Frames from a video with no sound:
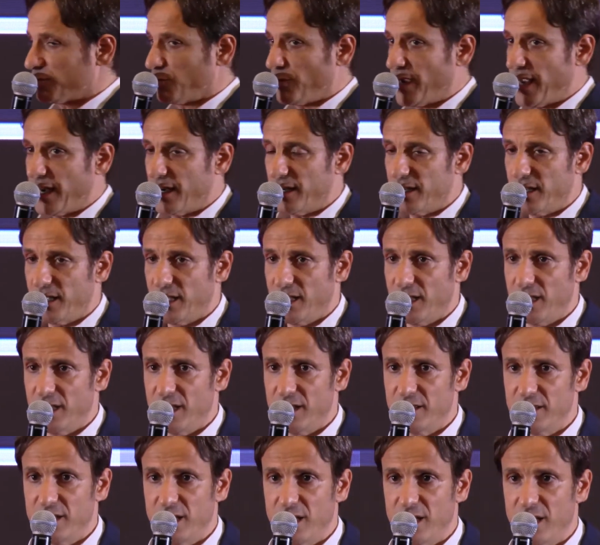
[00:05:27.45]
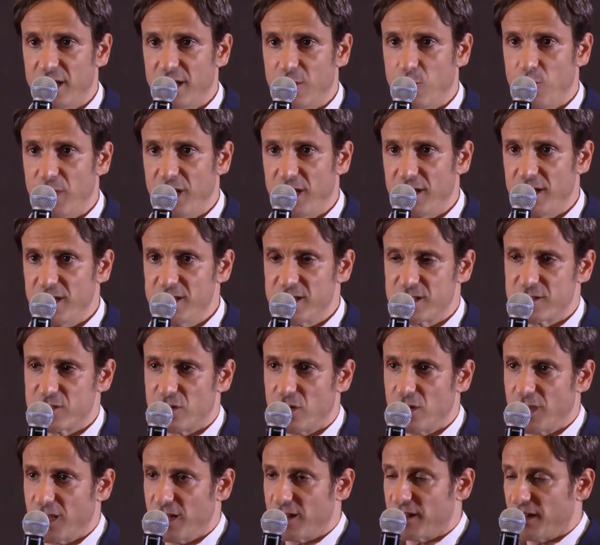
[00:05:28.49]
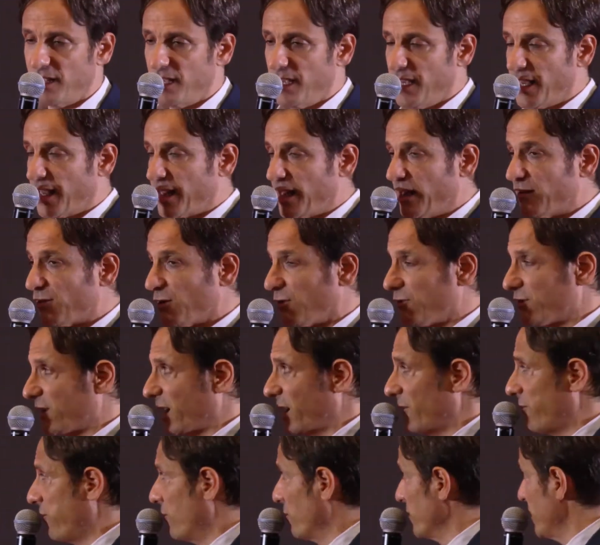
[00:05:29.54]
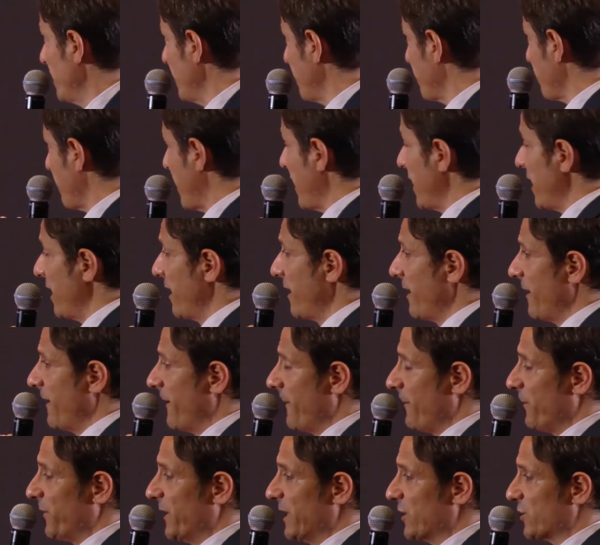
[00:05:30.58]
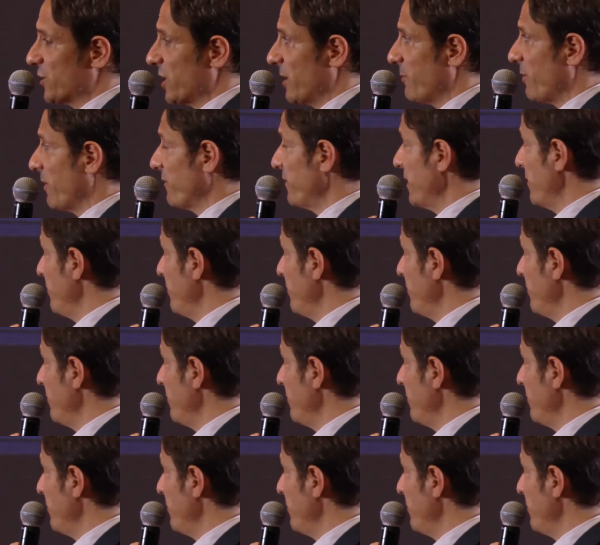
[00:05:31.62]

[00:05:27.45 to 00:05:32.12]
when the wind is strong in case of typhoon. That's why the shape of the